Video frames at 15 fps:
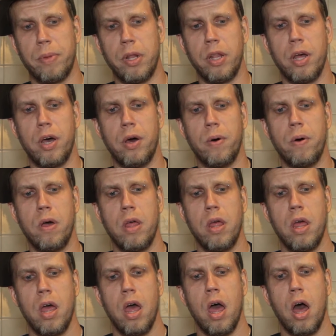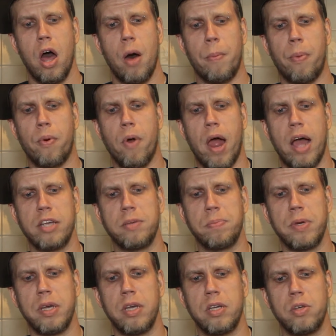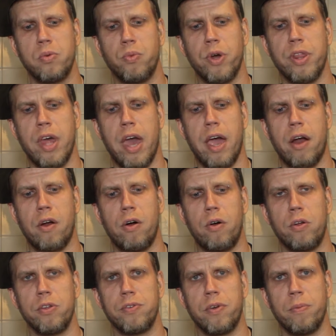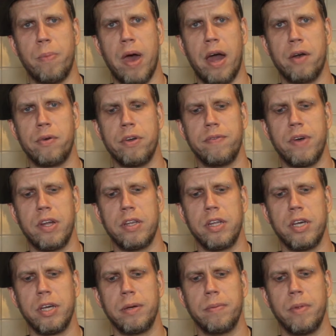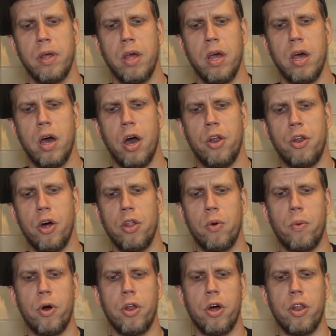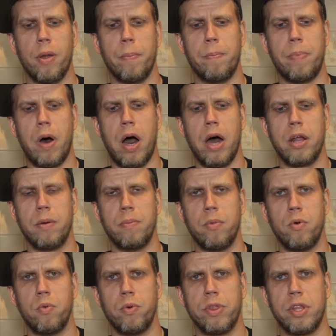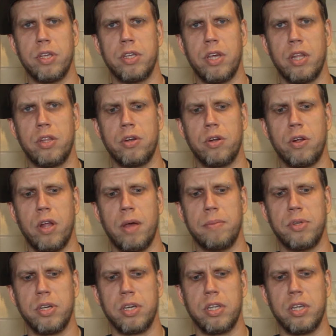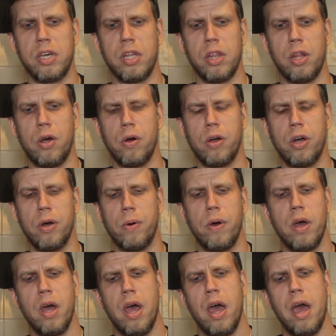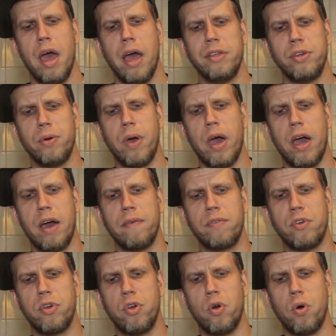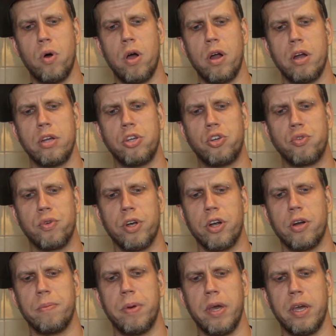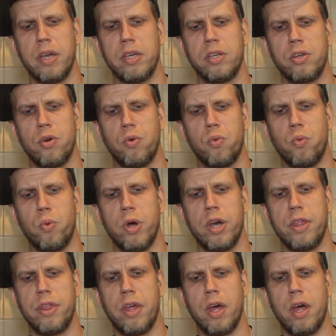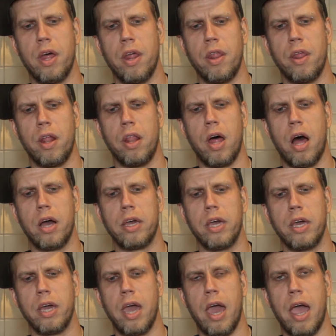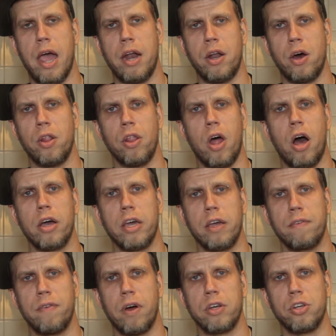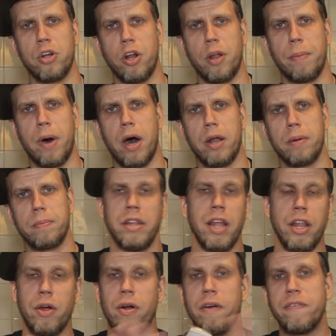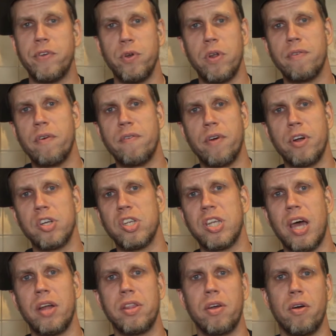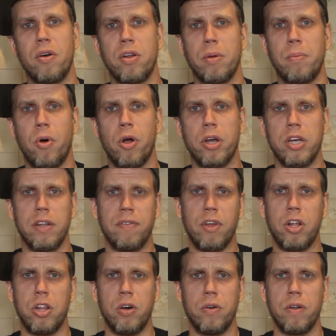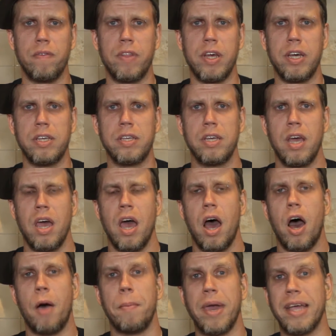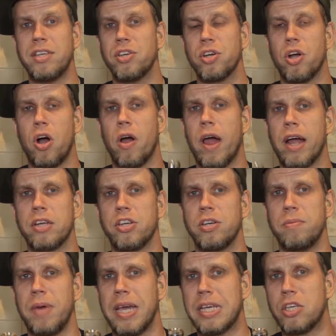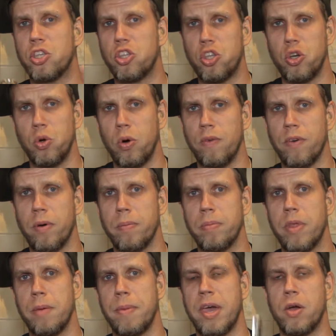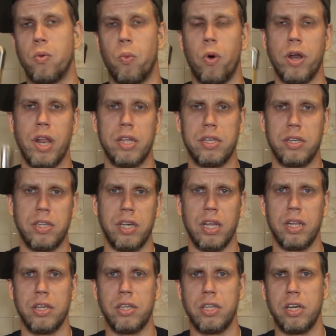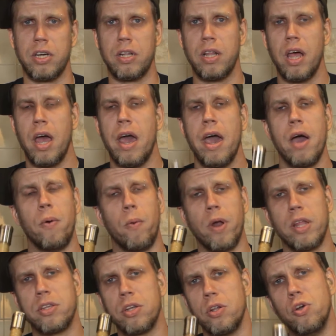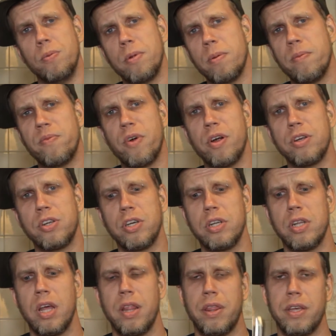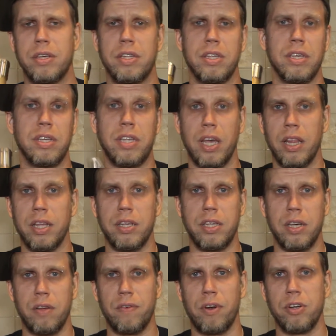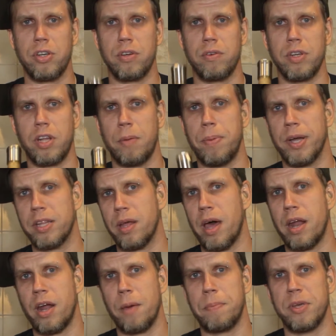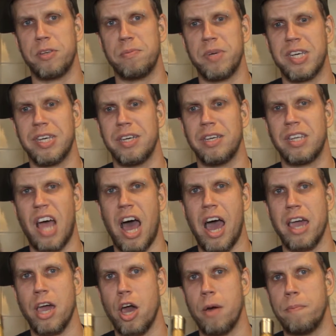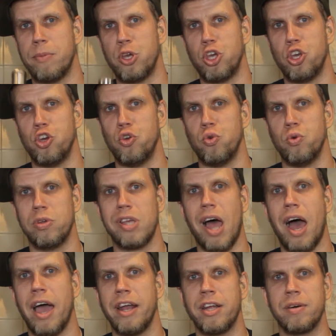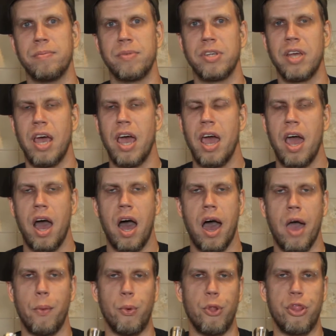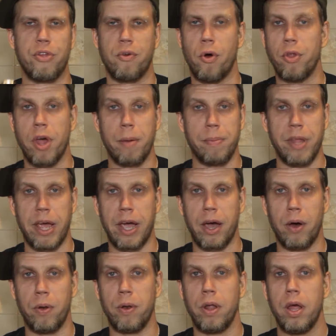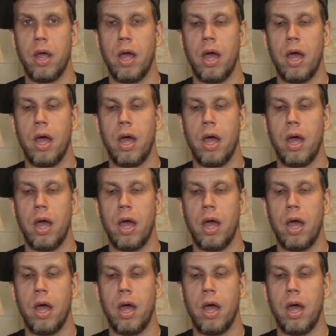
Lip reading: below, a brass piece with air holes for battery venting, another one on the bottom with the Sentinel M16 logo, and you have your trigger piece with the locking and unlocking function on the bottom. Now there are a few different versions out there on the market of the clone of this. Hcigar actually makes 2 of them. They make one that's a stainless steel and one that's aluminum version. This is the stainless steel version. The reason I picked that up is because I abuse items. I will throw them down.